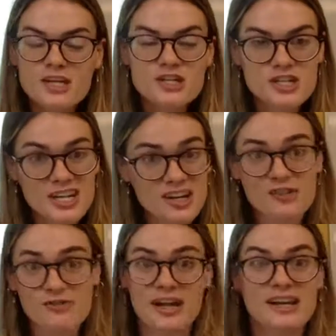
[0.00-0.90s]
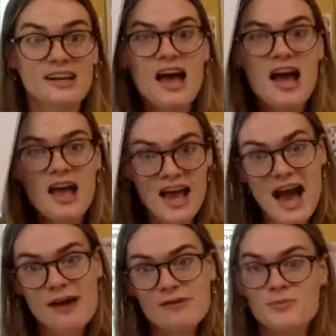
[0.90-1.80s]
She could have written, yeah,
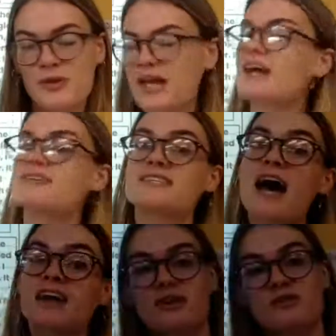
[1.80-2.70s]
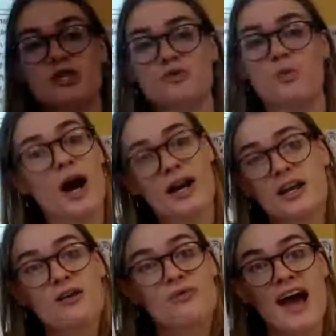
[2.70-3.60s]
I was playing outside and I was just
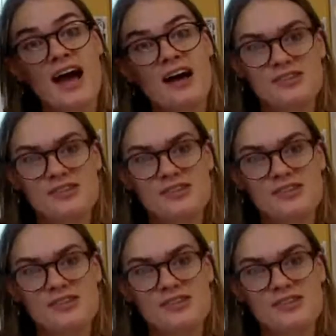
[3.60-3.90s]
walking around.